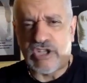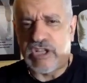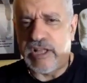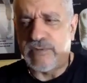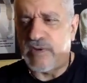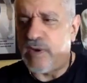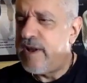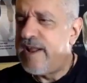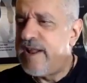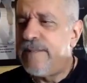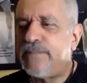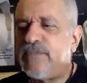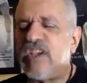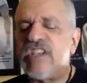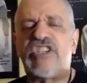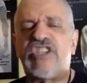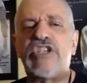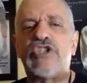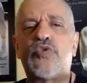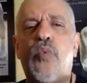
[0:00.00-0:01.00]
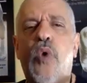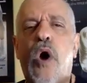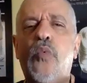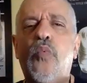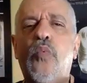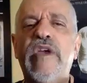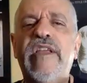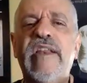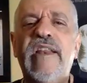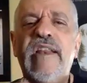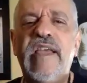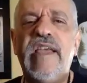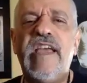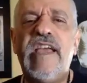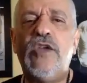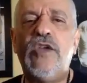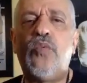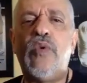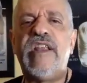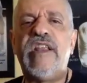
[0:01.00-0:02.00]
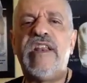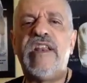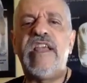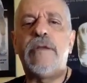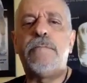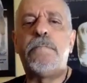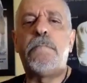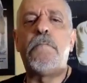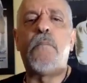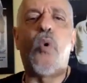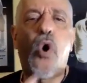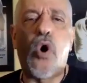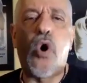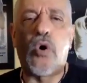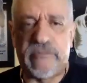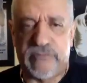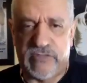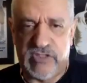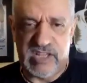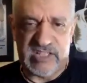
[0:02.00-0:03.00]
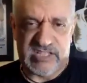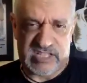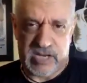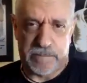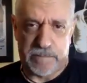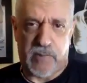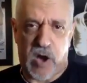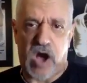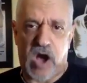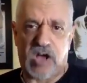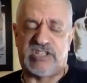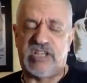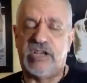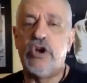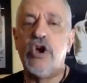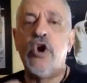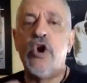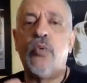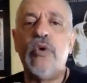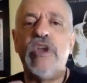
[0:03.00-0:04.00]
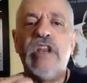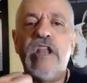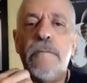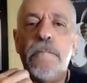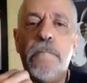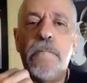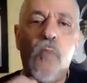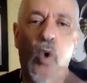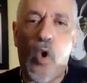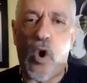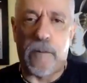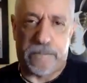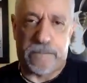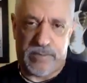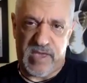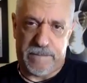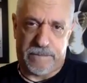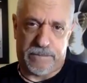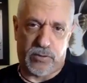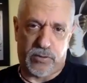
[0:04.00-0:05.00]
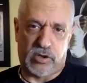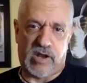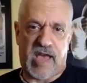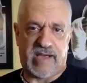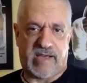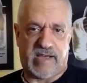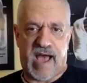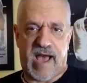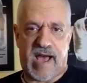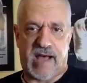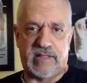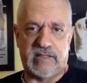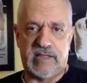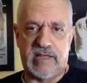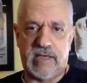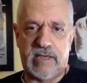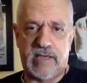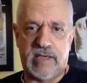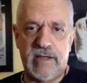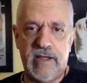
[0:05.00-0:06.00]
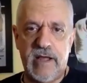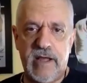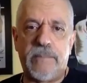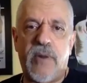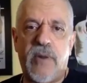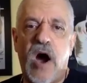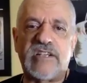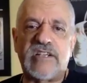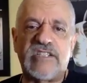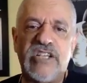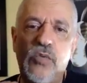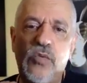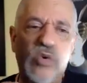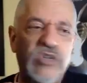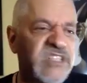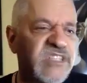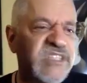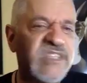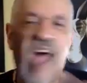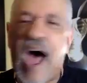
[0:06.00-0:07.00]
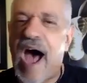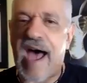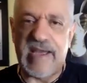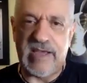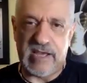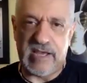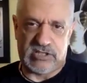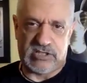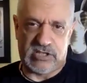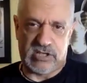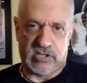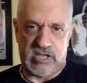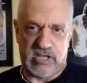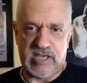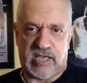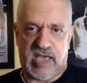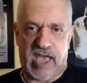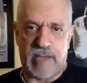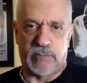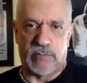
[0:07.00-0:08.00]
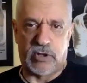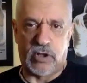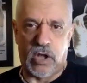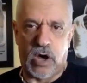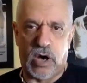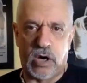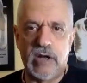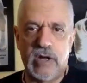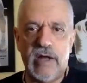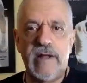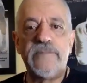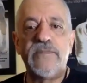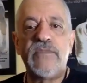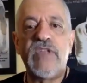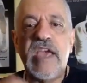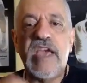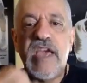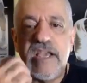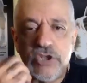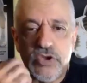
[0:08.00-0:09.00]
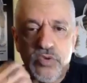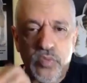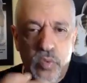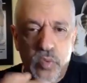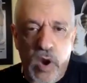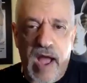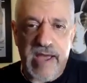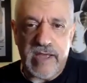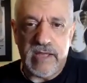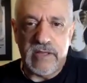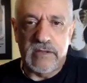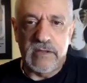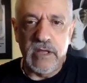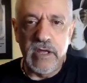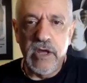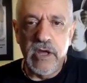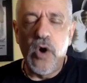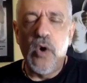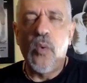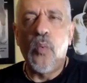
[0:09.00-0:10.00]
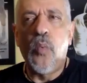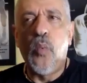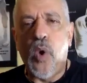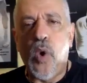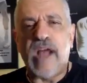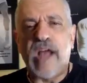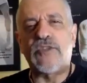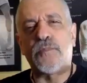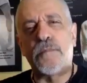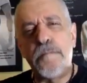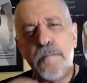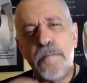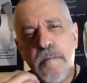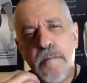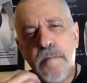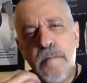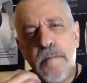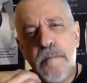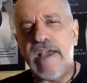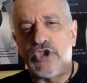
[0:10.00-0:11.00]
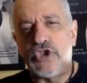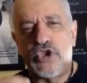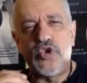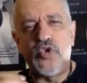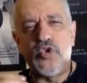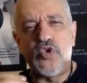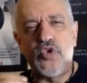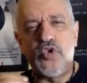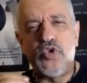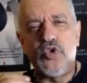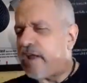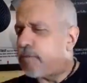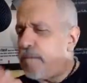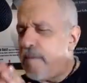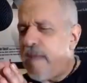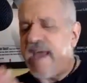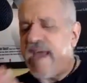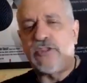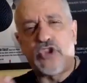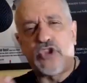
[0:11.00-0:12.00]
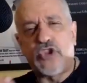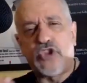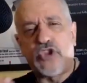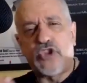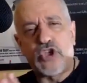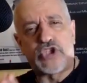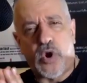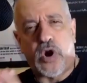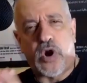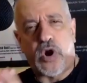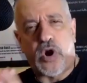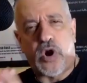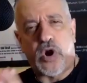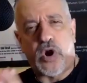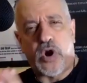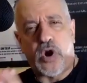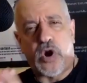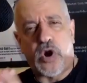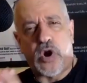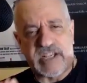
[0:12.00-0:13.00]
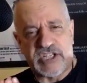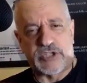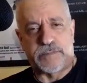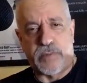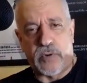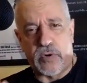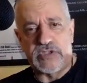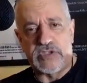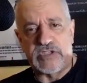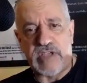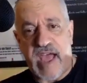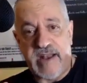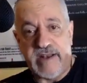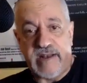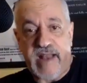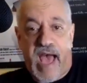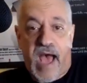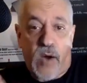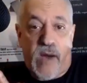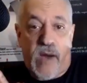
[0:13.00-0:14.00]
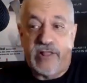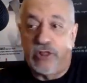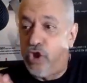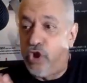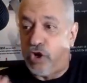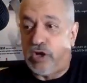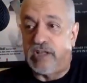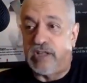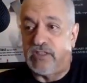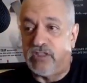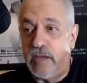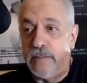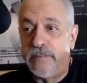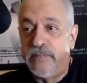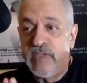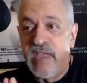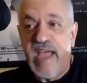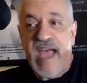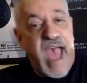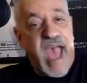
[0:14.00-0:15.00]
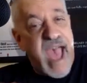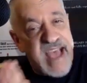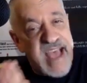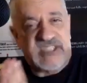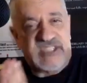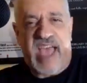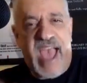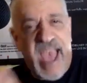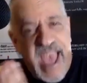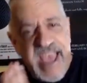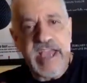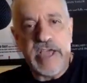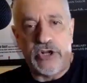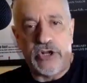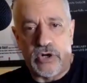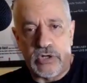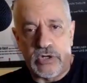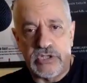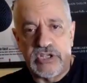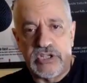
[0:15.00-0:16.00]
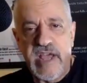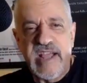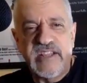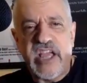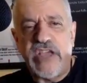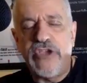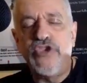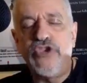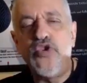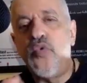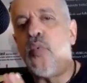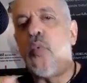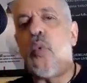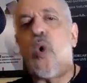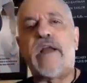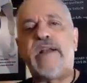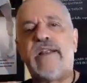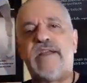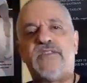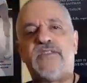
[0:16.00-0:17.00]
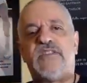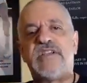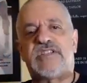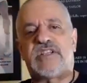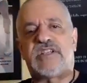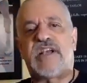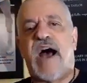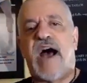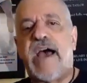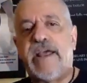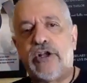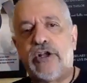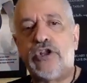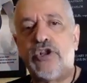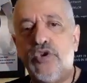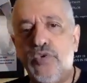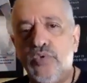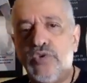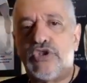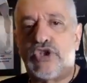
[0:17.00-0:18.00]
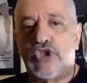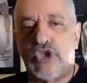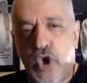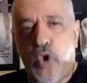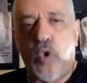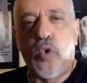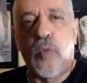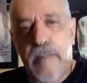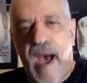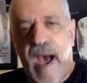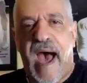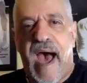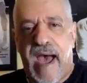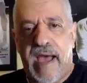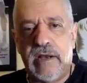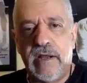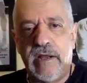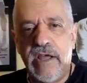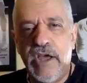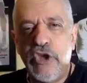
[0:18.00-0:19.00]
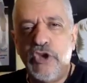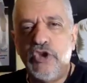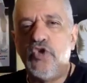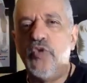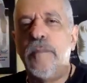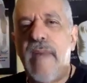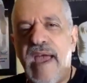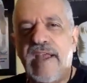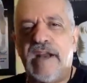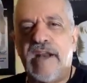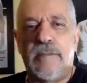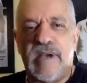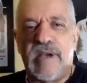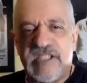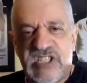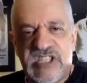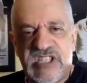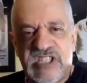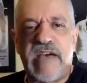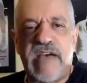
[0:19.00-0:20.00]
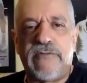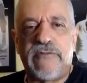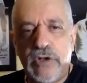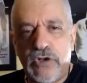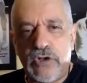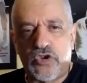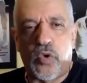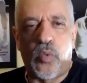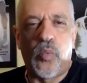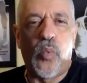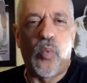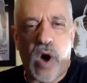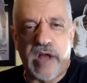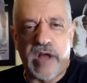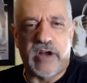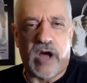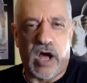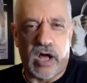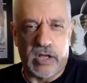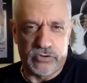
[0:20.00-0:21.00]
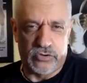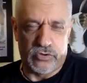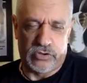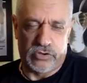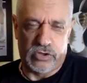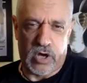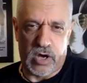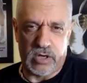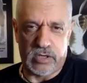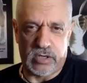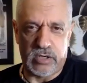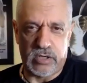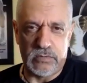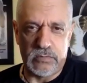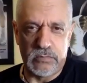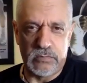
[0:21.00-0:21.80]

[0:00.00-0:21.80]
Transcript: clips of, this is what we need. We need more of this in boxing. We need more people like Ali. Boxing was dying till he came along. He's right. What made the so-called experts, and now I look at them as haters, that you wanted this guy to lose so bad, you made him a 7-1 underdog?